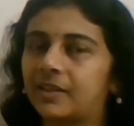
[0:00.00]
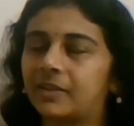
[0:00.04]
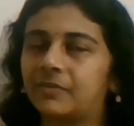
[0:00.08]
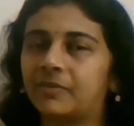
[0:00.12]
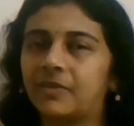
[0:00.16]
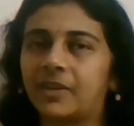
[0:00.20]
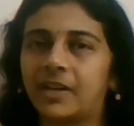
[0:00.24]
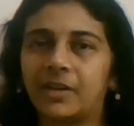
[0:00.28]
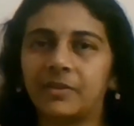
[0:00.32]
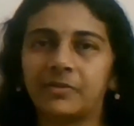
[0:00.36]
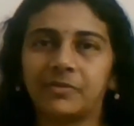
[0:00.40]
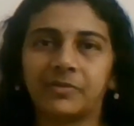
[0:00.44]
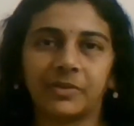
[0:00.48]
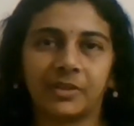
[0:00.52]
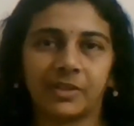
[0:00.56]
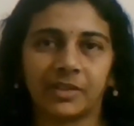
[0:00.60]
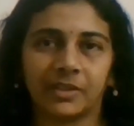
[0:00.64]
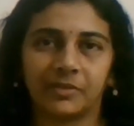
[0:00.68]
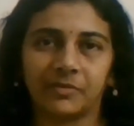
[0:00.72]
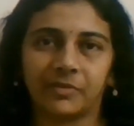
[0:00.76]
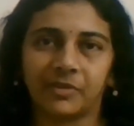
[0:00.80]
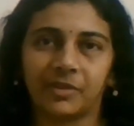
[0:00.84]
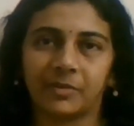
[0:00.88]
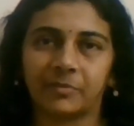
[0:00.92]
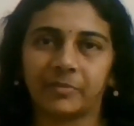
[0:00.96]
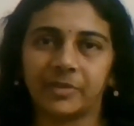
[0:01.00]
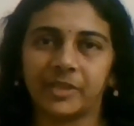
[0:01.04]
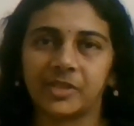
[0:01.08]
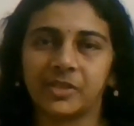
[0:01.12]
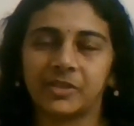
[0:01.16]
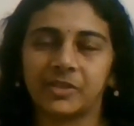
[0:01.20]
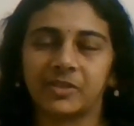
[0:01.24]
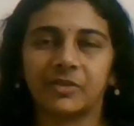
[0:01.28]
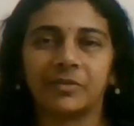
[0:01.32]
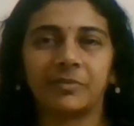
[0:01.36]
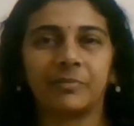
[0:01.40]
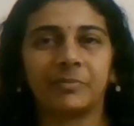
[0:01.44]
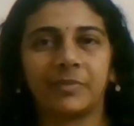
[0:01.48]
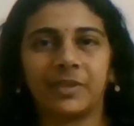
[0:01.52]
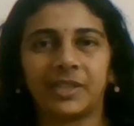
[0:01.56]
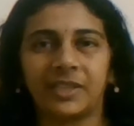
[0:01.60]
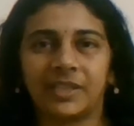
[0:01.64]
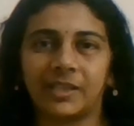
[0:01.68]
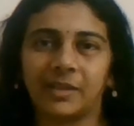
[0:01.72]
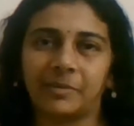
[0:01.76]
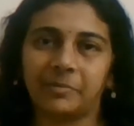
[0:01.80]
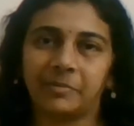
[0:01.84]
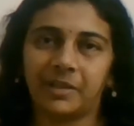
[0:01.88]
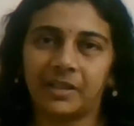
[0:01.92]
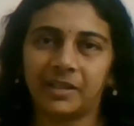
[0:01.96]
required for the formation of
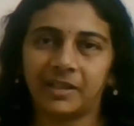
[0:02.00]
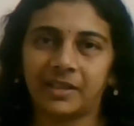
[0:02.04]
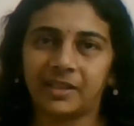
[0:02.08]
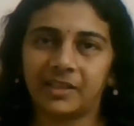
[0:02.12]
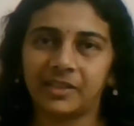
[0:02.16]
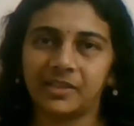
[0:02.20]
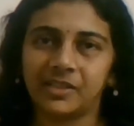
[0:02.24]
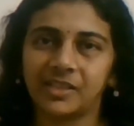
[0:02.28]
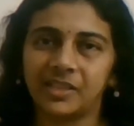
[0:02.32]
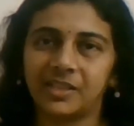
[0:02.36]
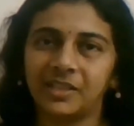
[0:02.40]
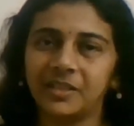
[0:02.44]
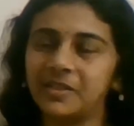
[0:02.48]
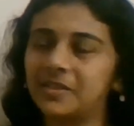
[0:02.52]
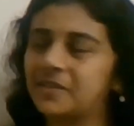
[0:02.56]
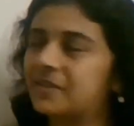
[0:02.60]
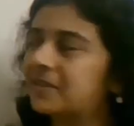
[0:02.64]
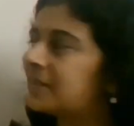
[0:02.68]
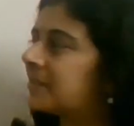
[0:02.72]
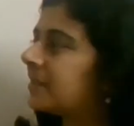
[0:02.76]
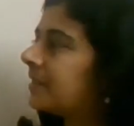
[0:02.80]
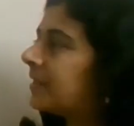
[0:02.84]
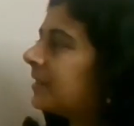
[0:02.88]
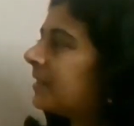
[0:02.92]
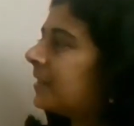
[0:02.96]
beta pleated sheets.